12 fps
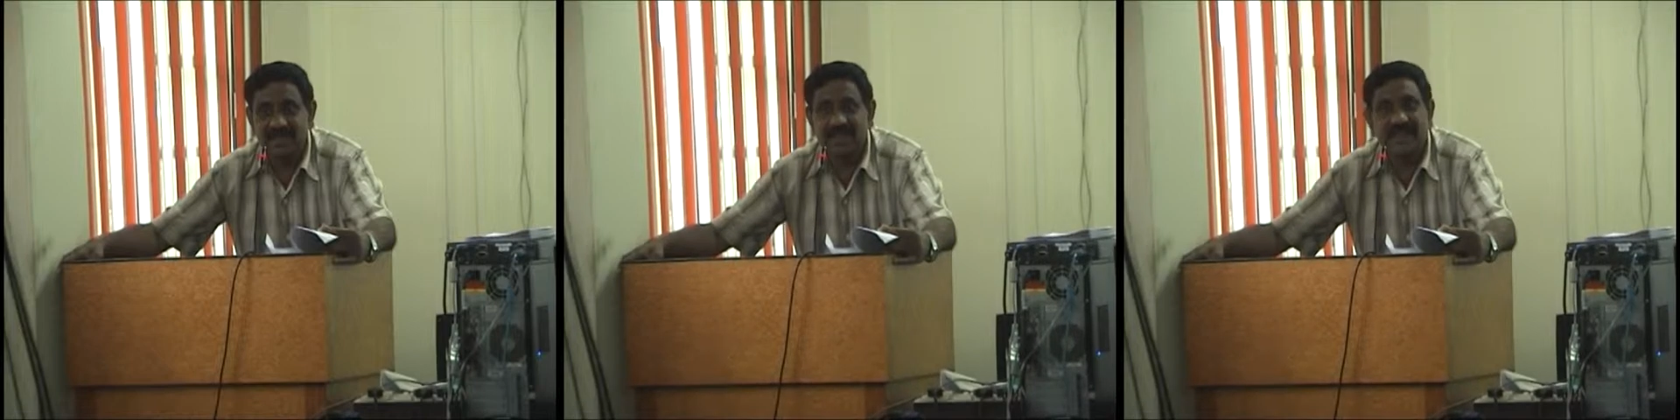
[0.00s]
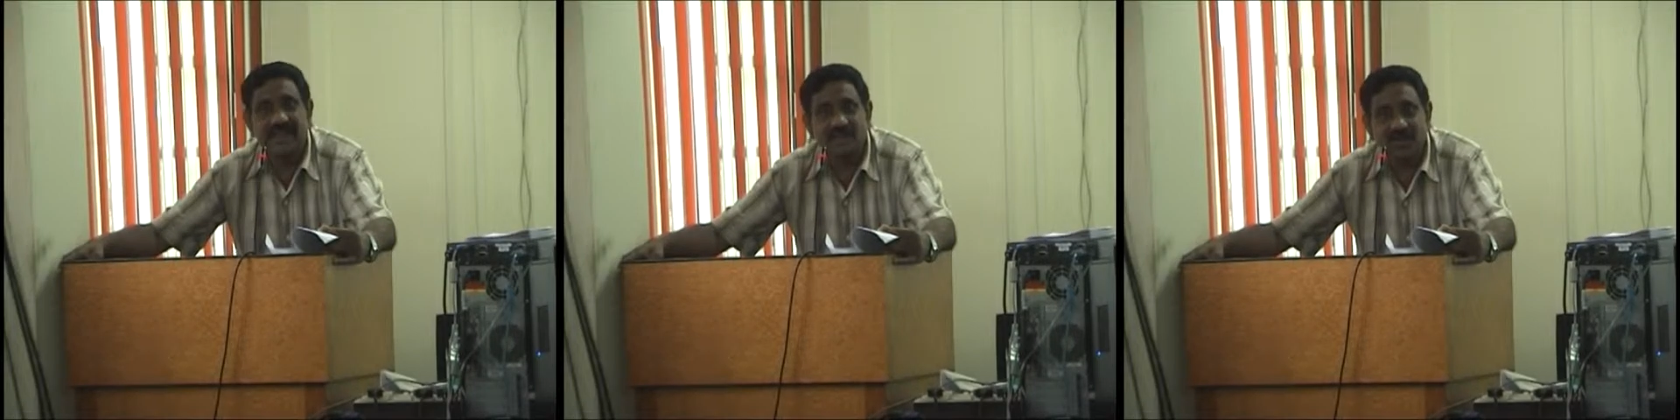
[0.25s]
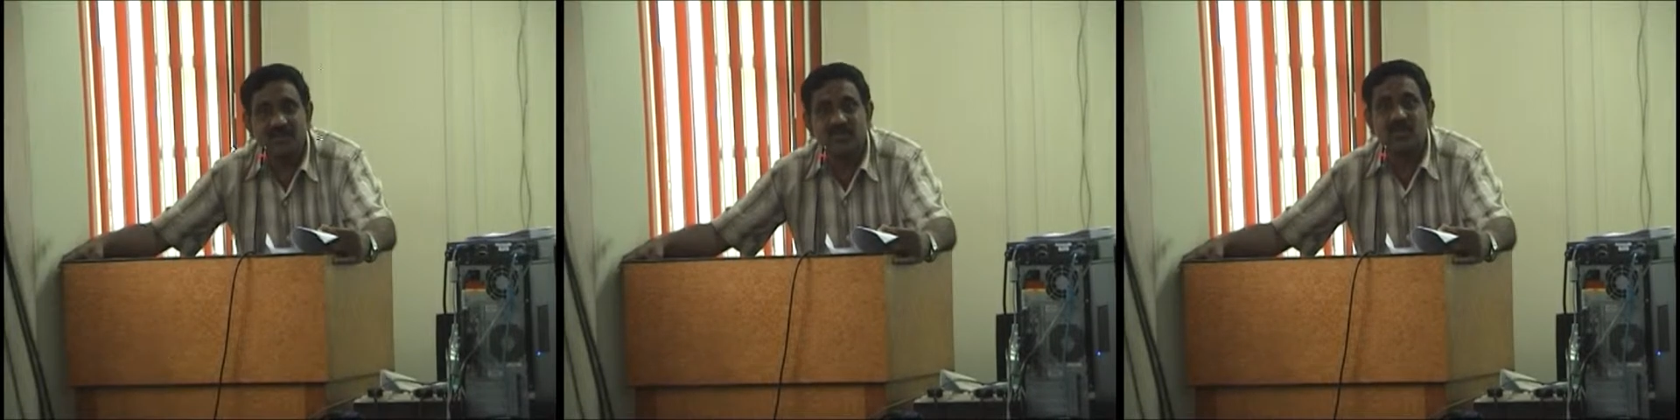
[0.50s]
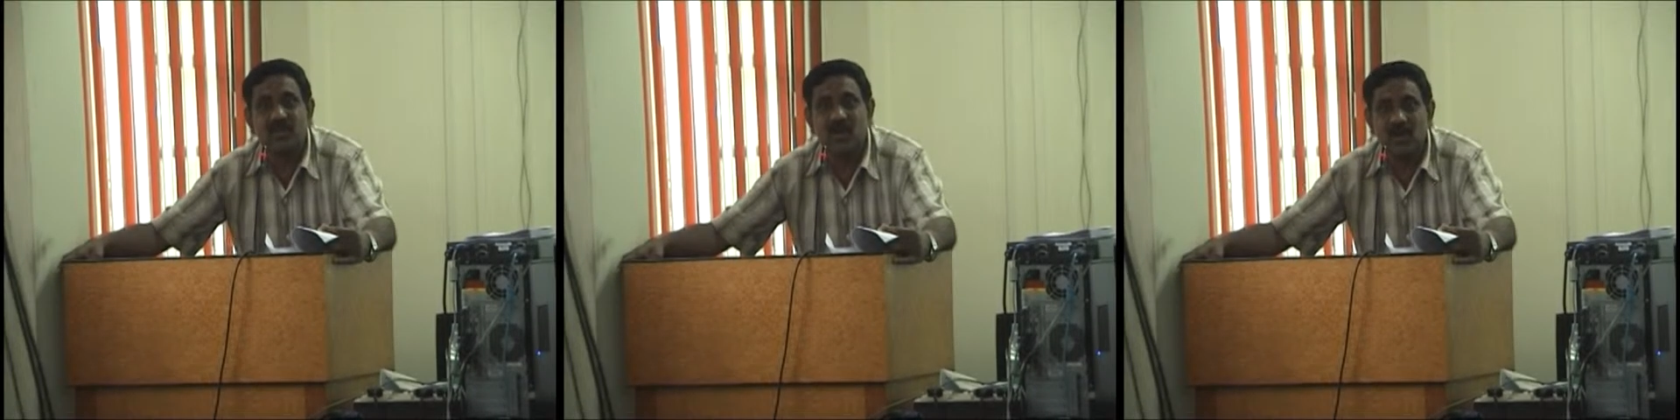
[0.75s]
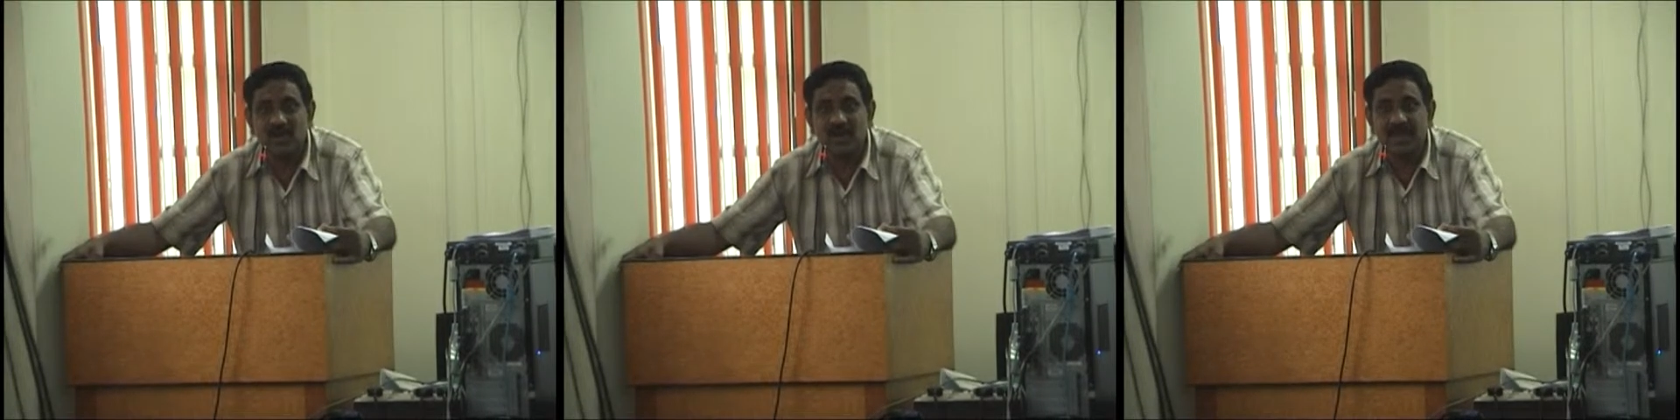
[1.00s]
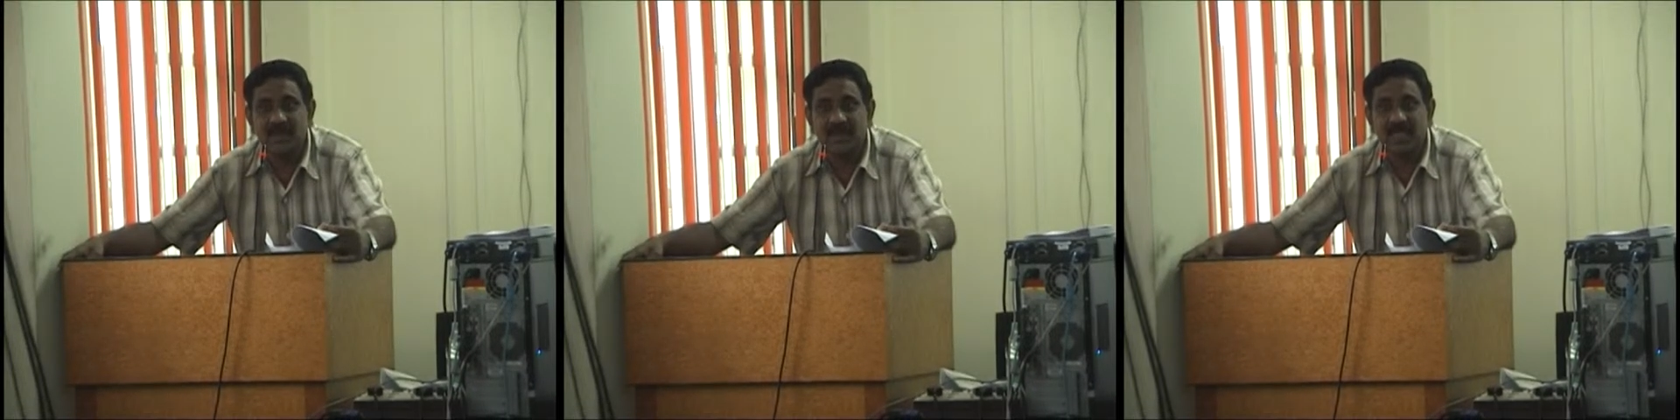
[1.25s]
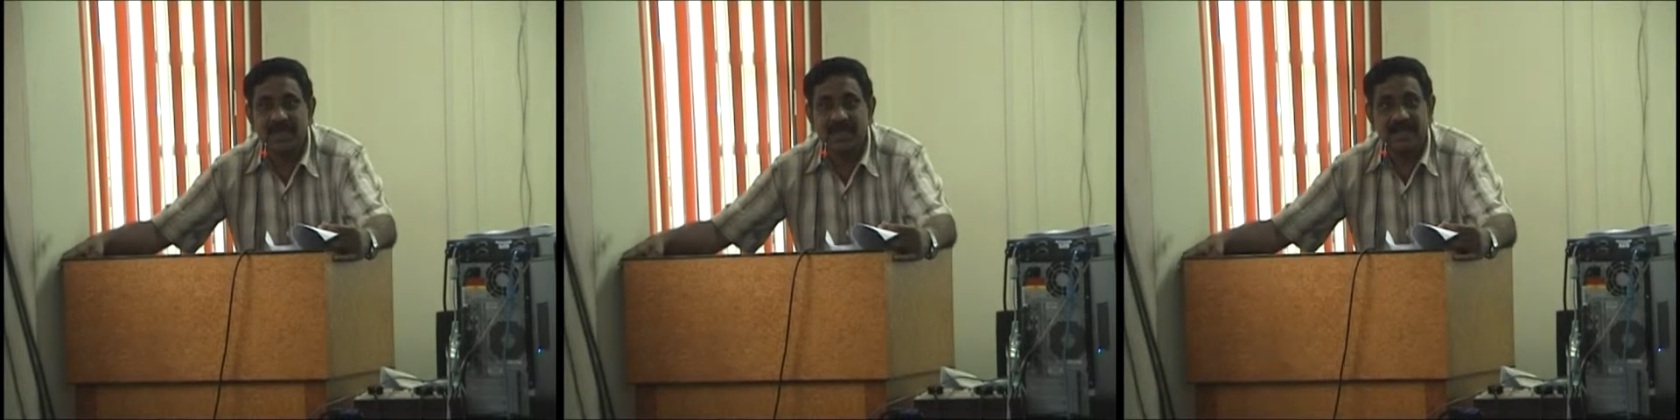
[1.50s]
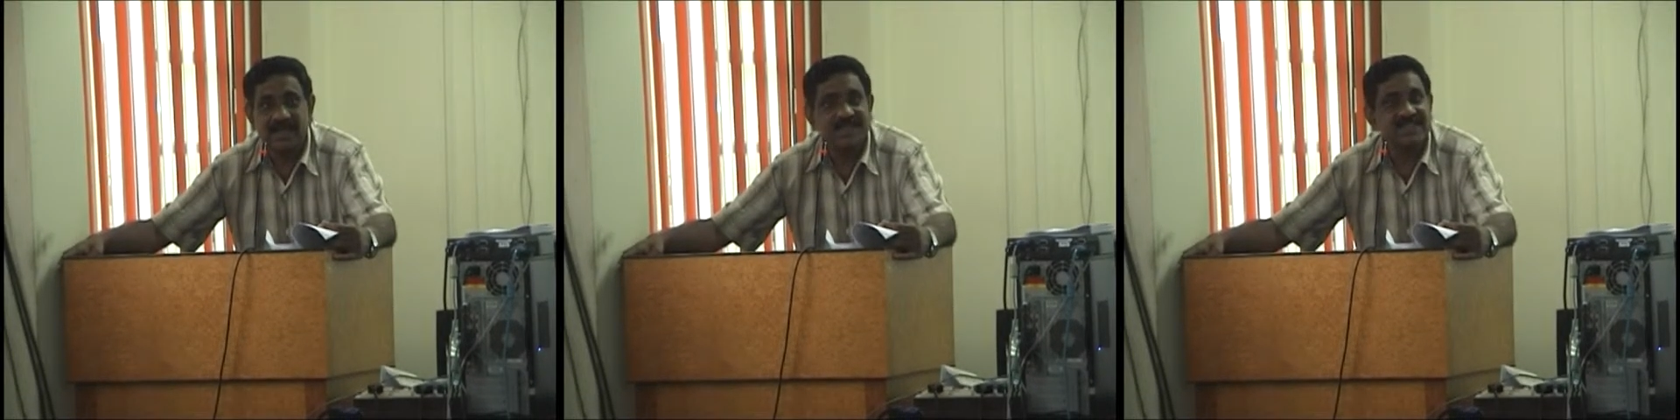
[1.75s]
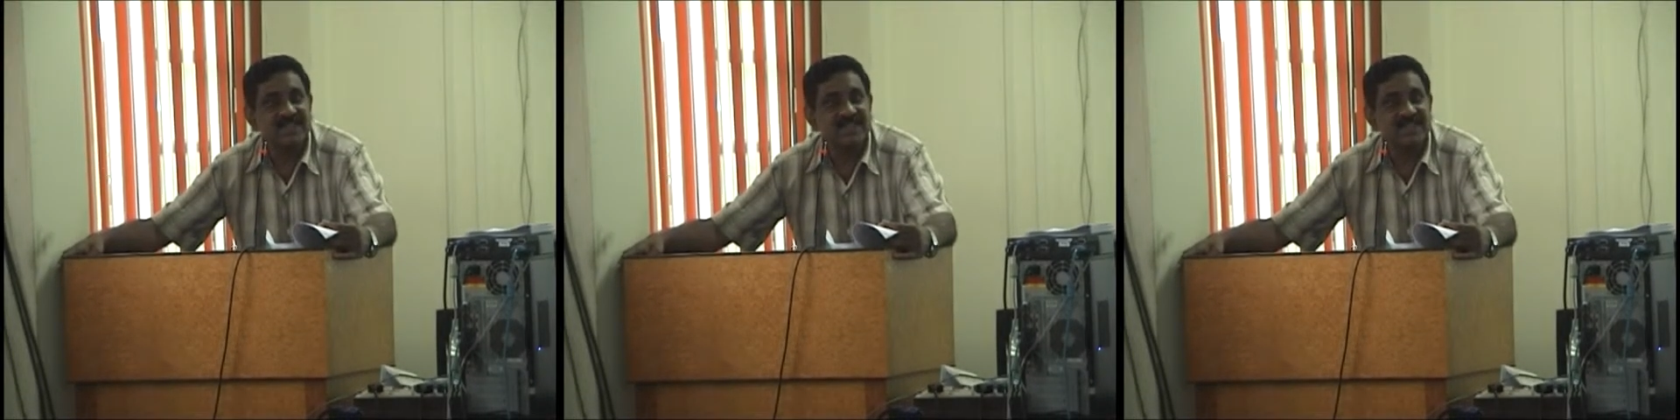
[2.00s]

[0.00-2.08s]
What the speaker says: it has also role in